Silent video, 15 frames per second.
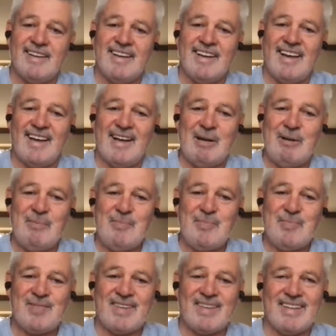Um,
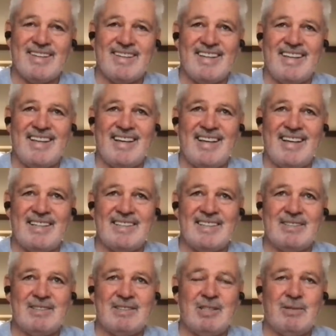nice. Uh,
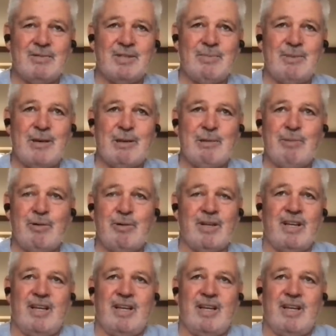to, to be able to build it.